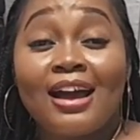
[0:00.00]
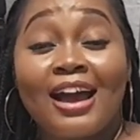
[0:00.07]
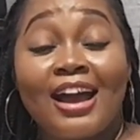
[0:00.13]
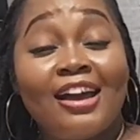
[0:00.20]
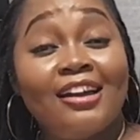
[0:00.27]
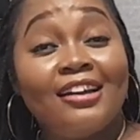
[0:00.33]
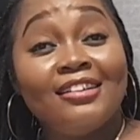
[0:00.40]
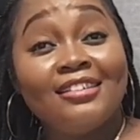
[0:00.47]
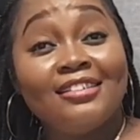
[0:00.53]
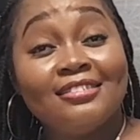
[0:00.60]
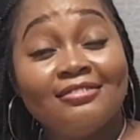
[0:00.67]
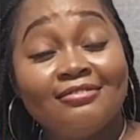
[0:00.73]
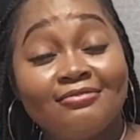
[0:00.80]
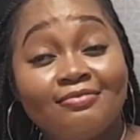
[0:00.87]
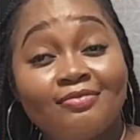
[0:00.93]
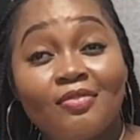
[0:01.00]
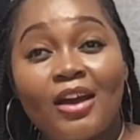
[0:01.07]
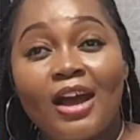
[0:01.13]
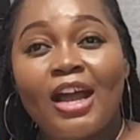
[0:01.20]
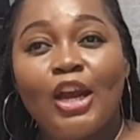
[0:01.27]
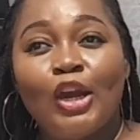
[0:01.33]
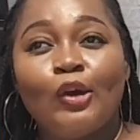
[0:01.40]
i
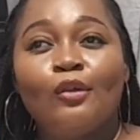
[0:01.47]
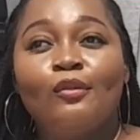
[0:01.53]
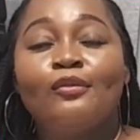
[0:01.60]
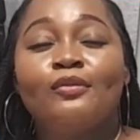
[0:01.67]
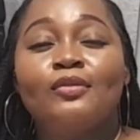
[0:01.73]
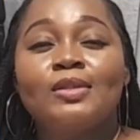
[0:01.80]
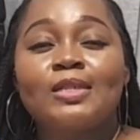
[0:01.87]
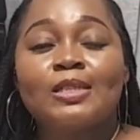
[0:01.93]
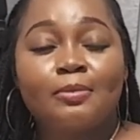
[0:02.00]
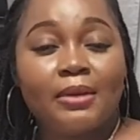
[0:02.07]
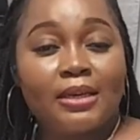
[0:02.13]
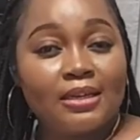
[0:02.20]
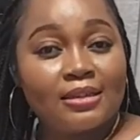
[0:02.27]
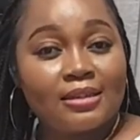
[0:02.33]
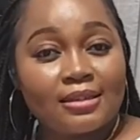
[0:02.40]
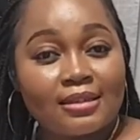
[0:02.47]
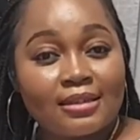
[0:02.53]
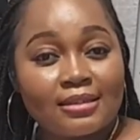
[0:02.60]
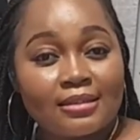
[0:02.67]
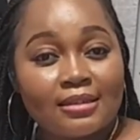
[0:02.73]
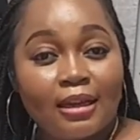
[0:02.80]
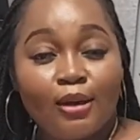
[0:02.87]
i love the space
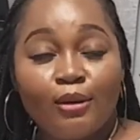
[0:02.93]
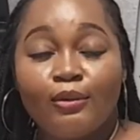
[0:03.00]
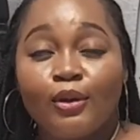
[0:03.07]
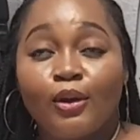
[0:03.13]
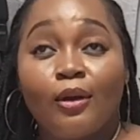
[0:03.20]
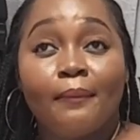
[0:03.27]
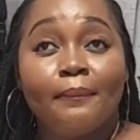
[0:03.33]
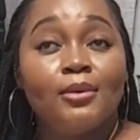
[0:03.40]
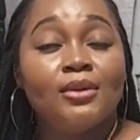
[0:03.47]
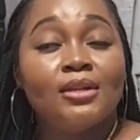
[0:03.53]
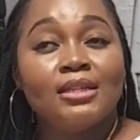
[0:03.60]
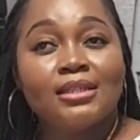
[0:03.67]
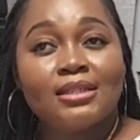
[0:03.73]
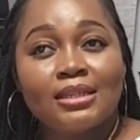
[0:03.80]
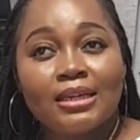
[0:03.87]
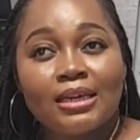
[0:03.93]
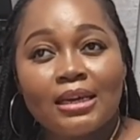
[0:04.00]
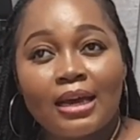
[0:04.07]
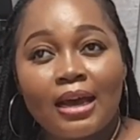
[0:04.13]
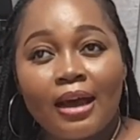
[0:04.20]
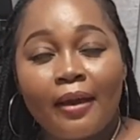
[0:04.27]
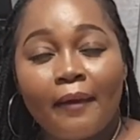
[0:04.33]
I love the community
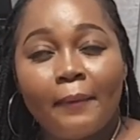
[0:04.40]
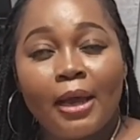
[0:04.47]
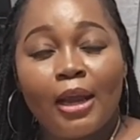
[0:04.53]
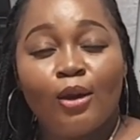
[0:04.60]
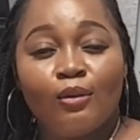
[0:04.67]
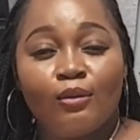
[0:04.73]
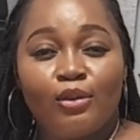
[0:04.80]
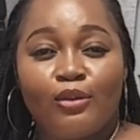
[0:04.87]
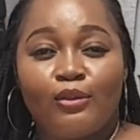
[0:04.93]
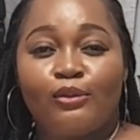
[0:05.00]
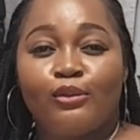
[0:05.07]
and I love the